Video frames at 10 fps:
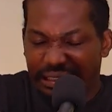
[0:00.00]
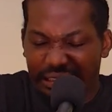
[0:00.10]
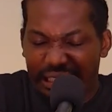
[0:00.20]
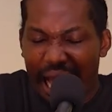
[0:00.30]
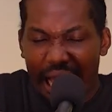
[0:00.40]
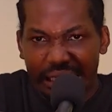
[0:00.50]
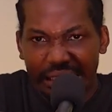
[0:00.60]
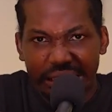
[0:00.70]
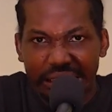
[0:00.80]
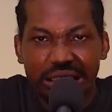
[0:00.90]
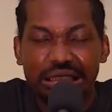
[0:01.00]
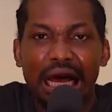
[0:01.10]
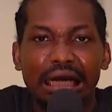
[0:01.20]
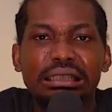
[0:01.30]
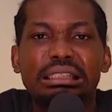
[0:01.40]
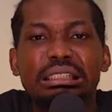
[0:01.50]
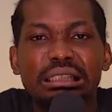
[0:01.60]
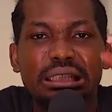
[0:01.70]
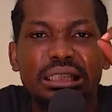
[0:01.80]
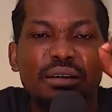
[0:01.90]
Chai, that's
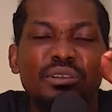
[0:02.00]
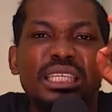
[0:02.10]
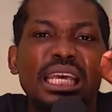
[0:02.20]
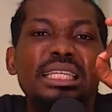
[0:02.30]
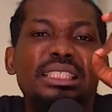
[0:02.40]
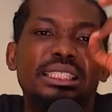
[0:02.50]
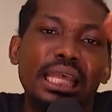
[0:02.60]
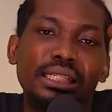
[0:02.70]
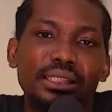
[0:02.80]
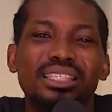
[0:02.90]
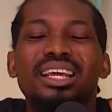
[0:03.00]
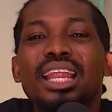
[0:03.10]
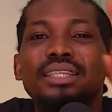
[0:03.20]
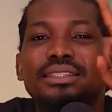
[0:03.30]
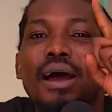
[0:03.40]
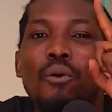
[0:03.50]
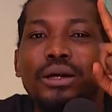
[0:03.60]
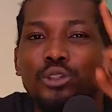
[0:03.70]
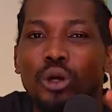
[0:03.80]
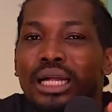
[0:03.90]
78 cents, less than
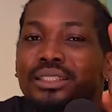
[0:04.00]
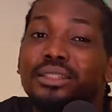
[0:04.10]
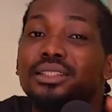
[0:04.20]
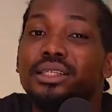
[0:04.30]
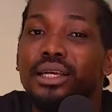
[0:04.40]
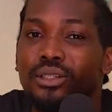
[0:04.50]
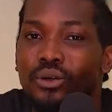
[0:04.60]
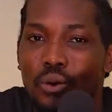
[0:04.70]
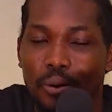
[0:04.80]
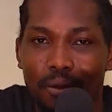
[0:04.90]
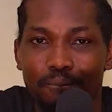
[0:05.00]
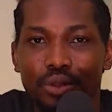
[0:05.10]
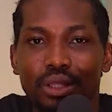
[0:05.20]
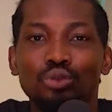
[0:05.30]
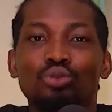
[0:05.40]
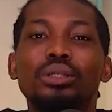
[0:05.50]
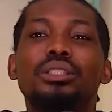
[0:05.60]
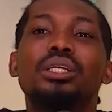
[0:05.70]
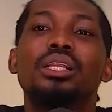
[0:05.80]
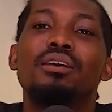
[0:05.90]
$1 13 years ago,
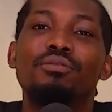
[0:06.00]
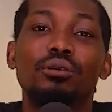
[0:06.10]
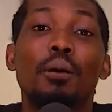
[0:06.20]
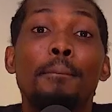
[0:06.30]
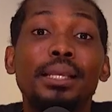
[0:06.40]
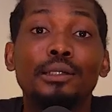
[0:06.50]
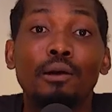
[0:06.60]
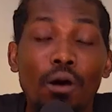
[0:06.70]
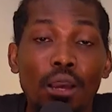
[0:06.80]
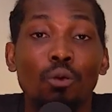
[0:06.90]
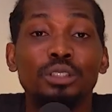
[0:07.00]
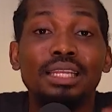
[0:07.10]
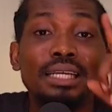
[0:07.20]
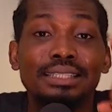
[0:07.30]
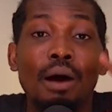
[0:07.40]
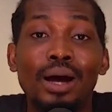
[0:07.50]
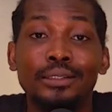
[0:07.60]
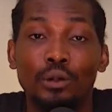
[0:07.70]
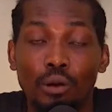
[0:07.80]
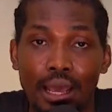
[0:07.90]
2011. Bitcoin was less than
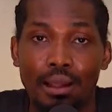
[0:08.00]
$1.